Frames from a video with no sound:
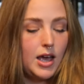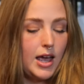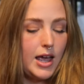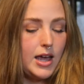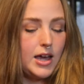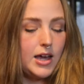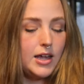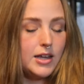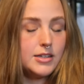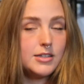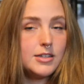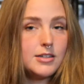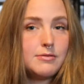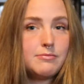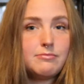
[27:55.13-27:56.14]

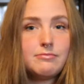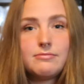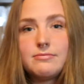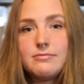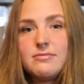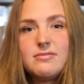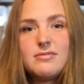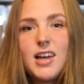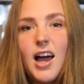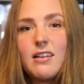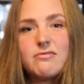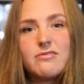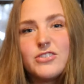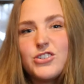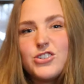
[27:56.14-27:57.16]
And yeah,
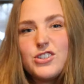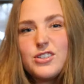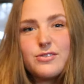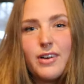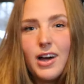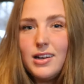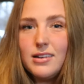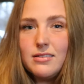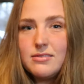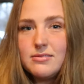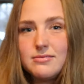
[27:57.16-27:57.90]
they're just fun.